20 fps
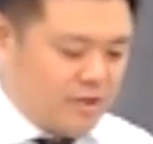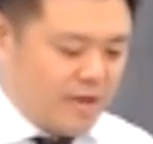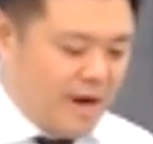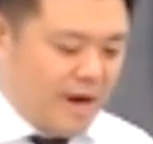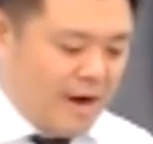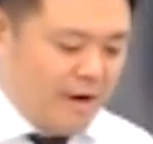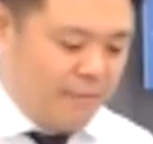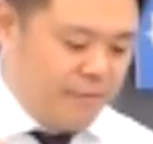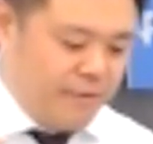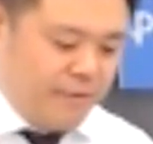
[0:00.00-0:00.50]

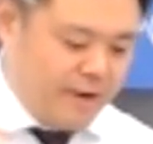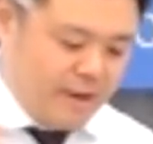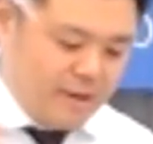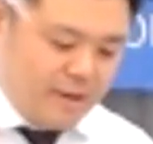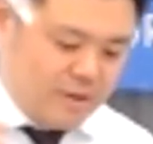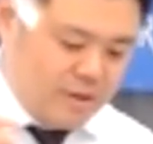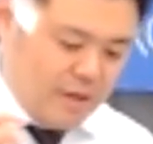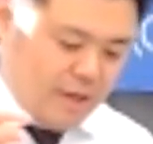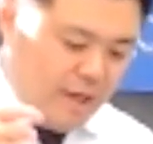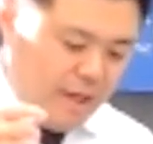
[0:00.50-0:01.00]

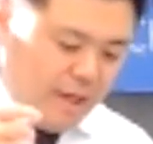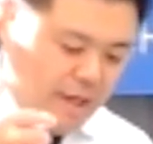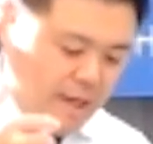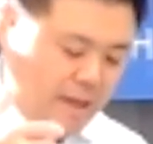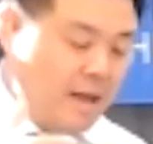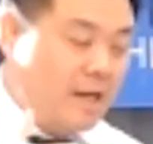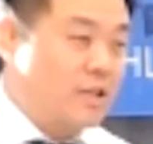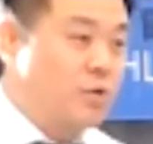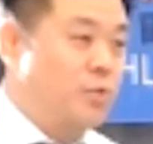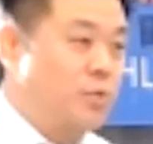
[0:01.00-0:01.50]
confidence
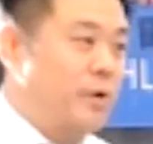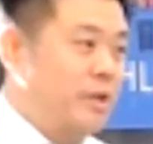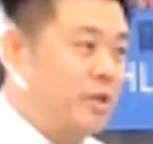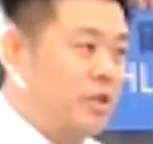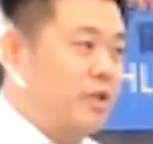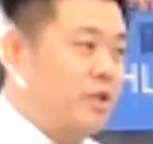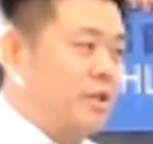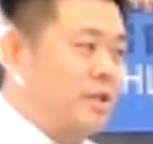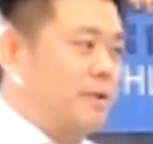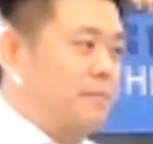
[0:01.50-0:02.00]
in his
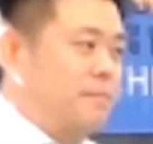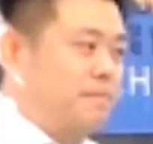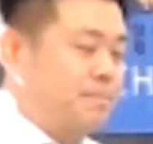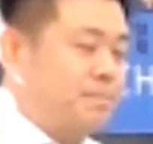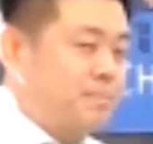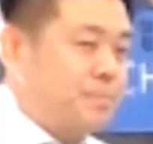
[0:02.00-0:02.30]
riches.